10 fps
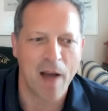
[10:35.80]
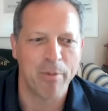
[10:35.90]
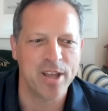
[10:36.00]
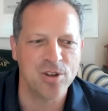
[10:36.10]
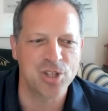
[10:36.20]
Uh, how
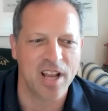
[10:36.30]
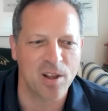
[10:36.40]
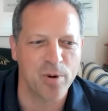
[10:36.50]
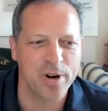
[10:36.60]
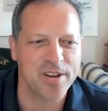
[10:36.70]
about you,
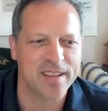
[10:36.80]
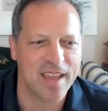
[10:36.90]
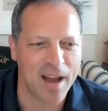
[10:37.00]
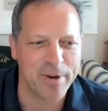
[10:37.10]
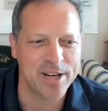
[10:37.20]
Jell-O? What do you?
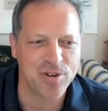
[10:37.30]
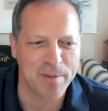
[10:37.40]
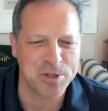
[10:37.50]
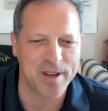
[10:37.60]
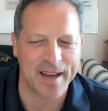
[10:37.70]
How many
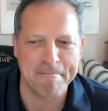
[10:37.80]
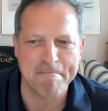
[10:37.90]
traps you got?